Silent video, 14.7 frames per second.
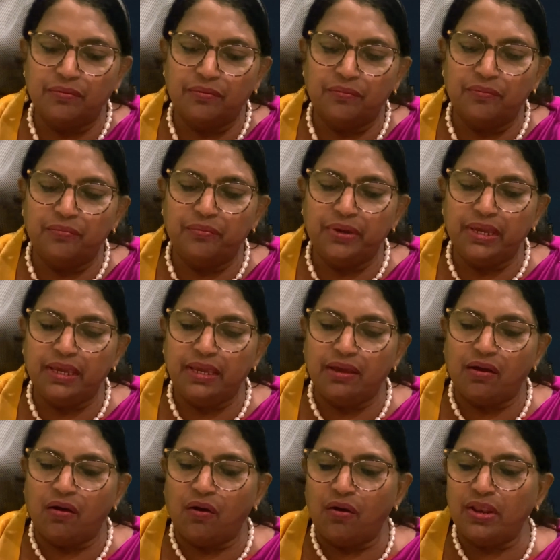
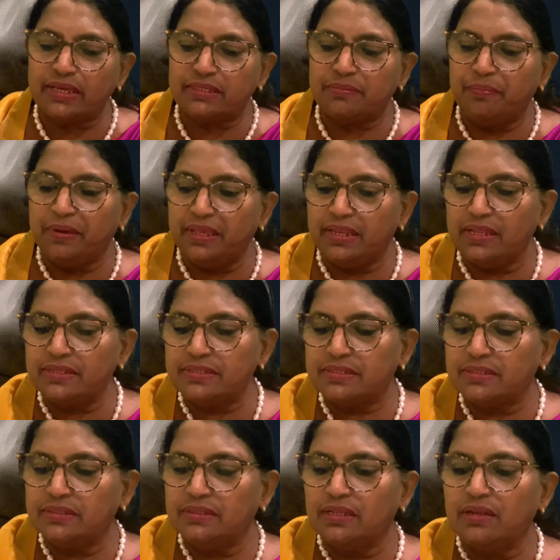we all experience
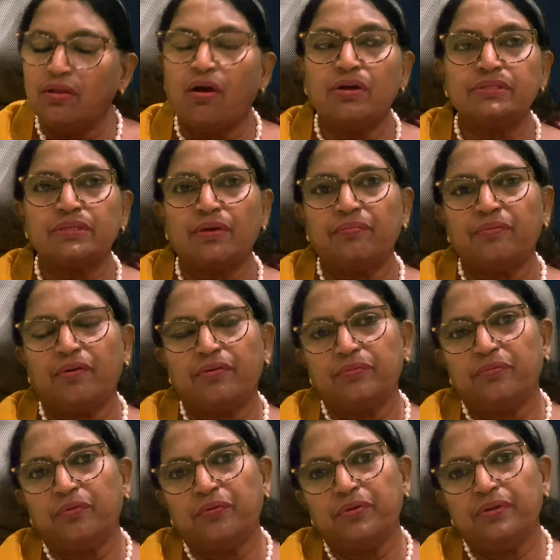the loss of our
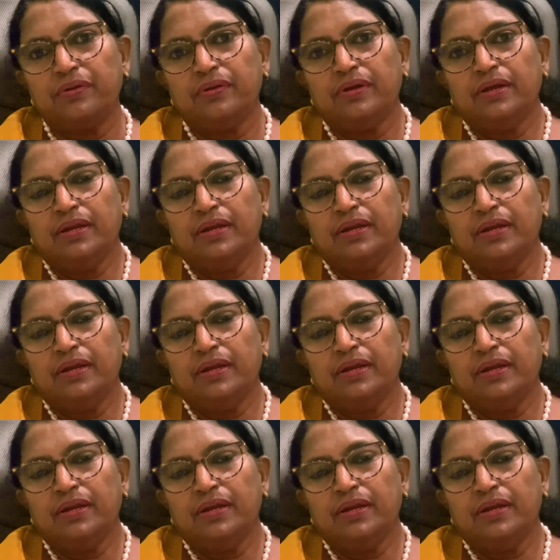own